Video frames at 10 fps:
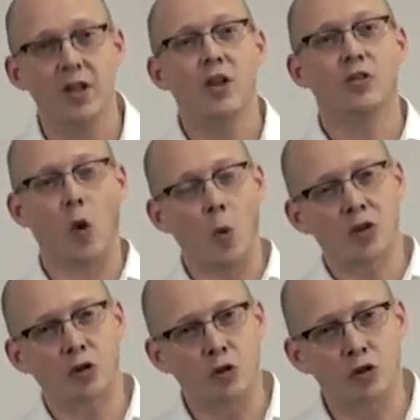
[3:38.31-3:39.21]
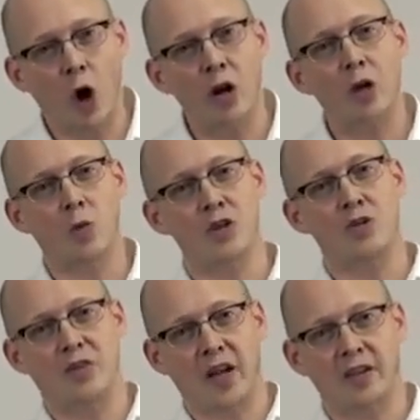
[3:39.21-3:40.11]
So once you start it, once
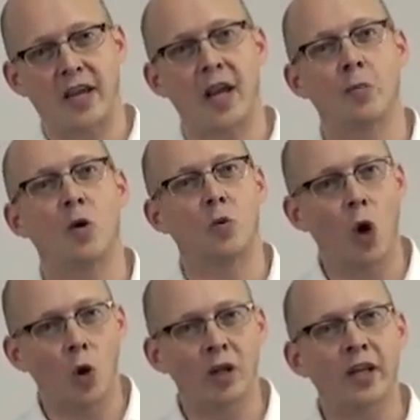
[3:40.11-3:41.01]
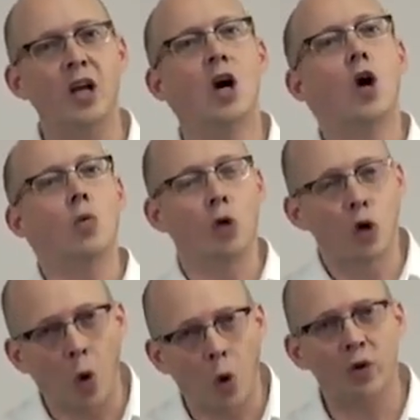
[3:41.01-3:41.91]
you've got the camera rolling,
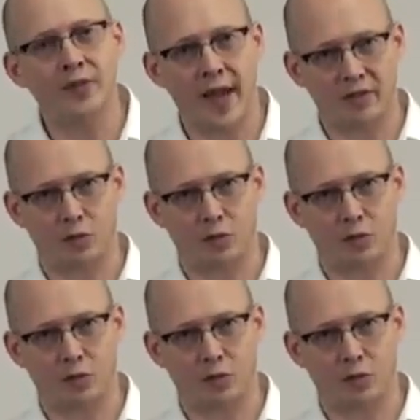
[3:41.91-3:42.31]
record that